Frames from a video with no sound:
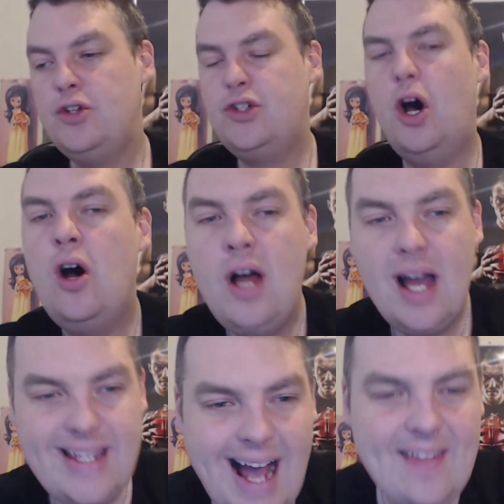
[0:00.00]
So a
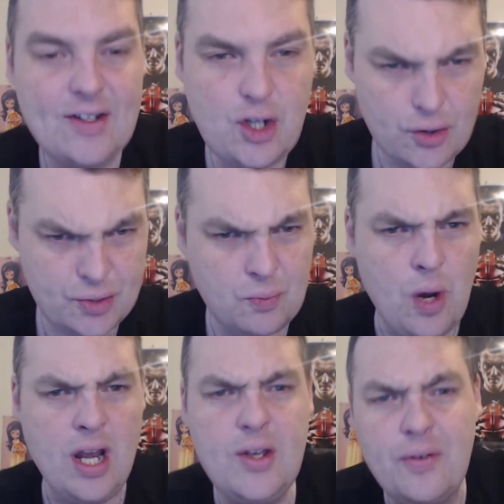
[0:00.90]
guy that's got some
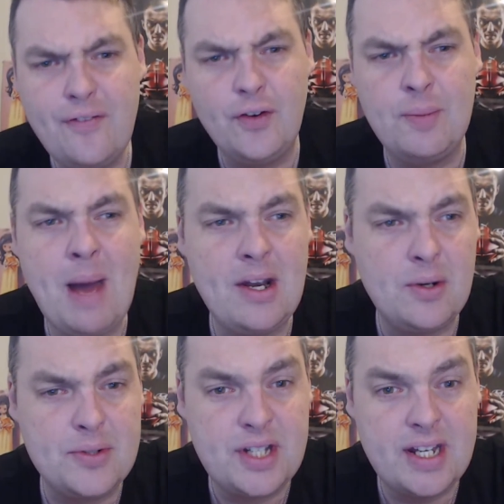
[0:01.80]
really good
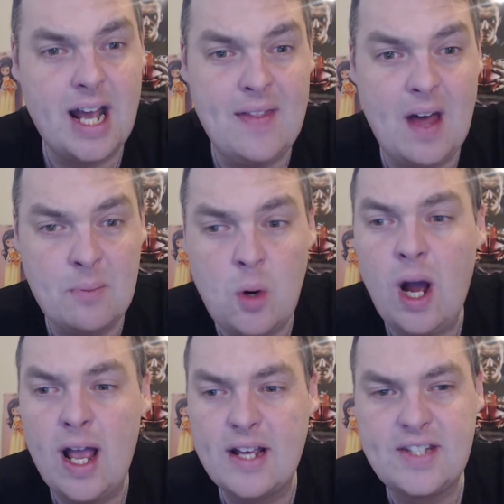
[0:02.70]
fundamentals and a guy that I'm
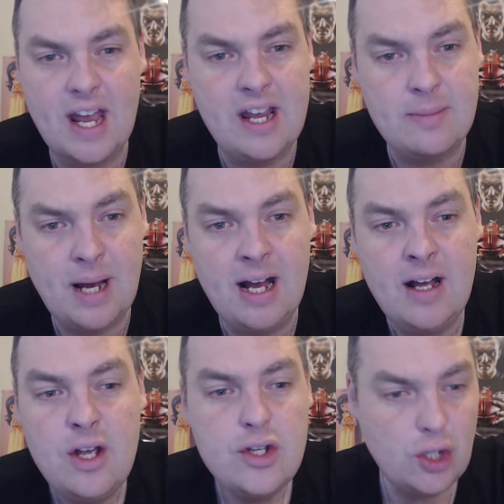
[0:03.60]
quite excited about.
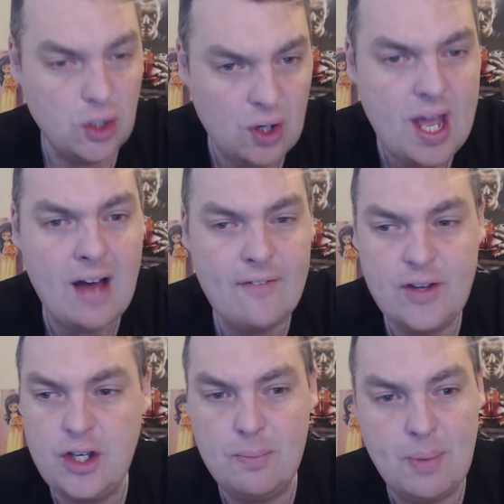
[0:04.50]
So look out for
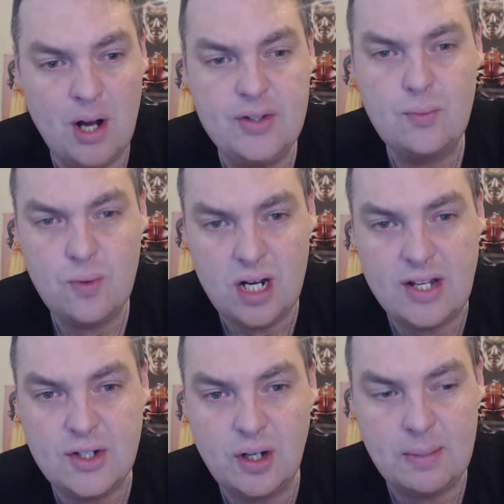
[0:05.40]
Hugh Bond,
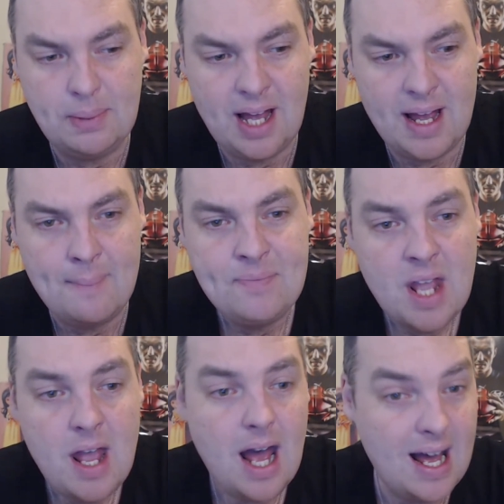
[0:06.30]
really solid player.
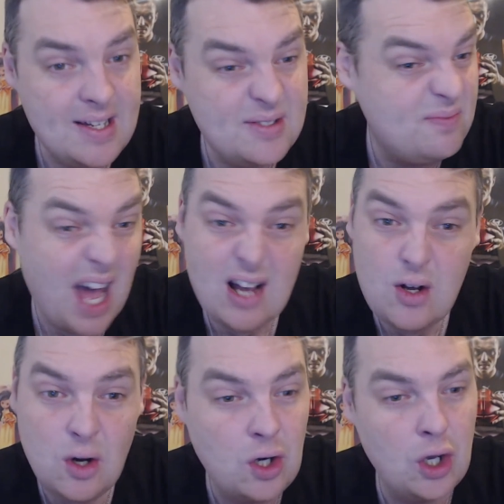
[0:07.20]
And that
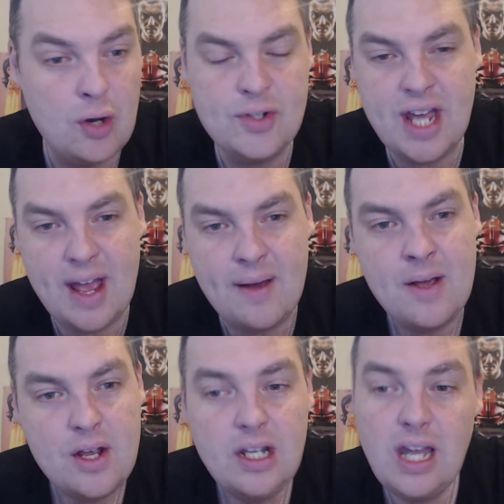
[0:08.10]
concludes it.
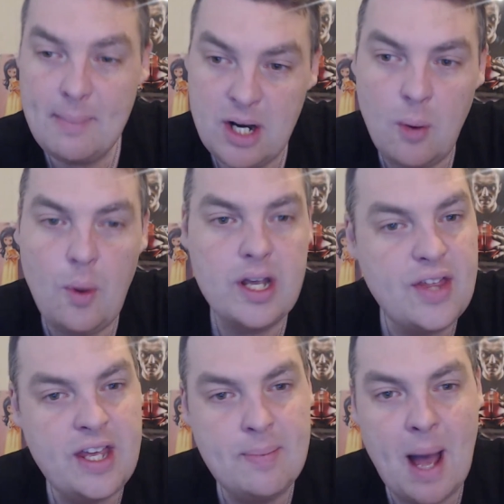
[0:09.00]
Let me know what you
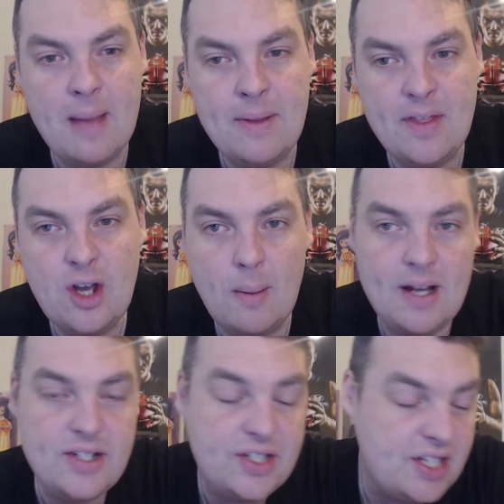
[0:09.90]
think about him in the
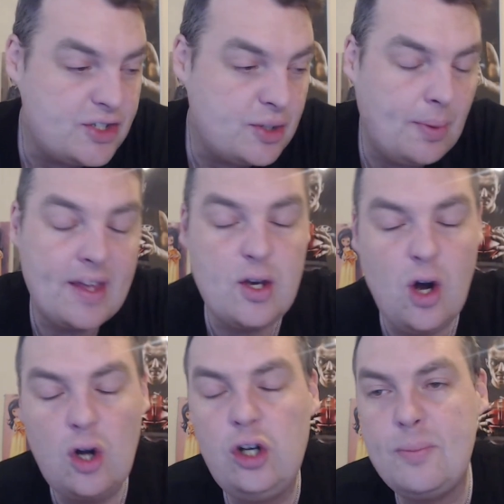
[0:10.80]
comments. Is he someone that
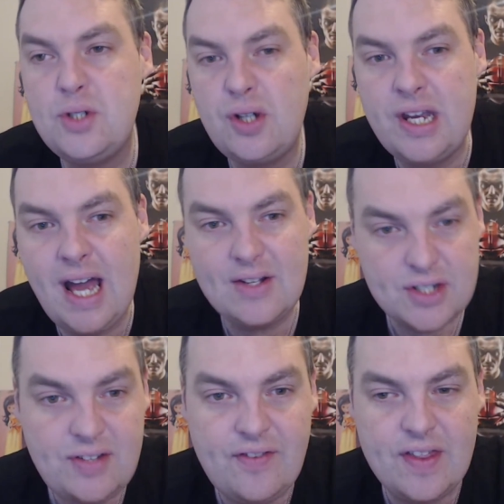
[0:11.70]
your club's looking at? Does
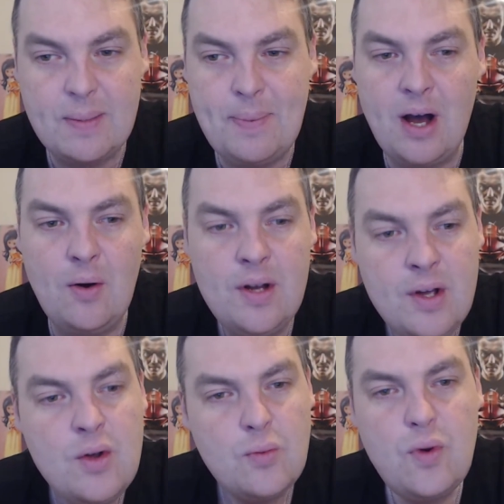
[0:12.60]
he fit the bill?
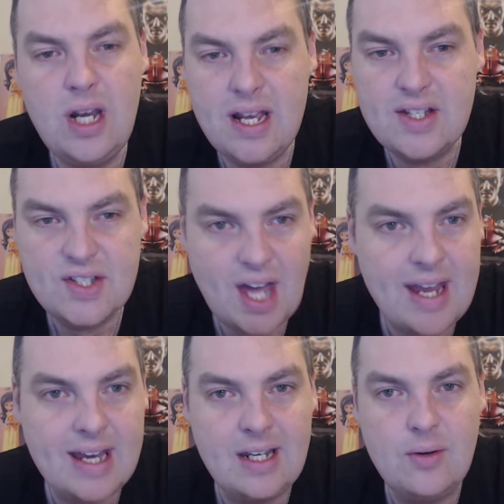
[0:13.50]
Really
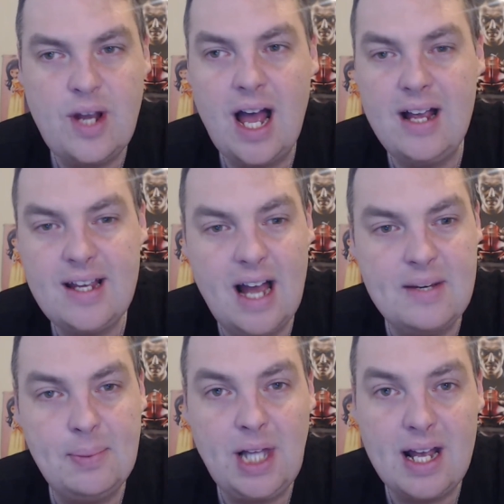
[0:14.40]
exciting little guy, kind
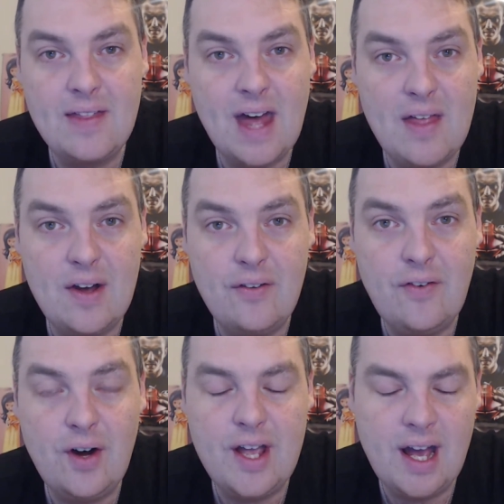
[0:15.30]
of player there, though,
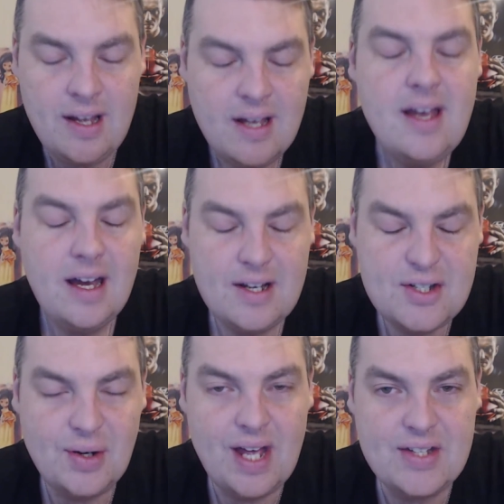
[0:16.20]
for you. And
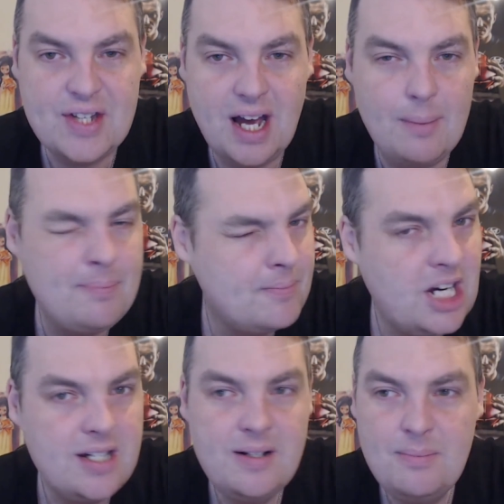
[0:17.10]
until next time,
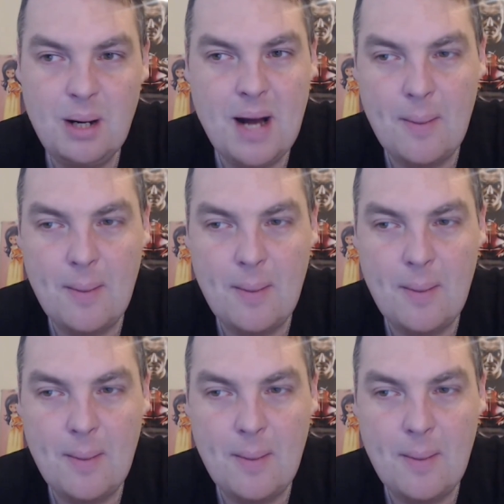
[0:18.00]
I'm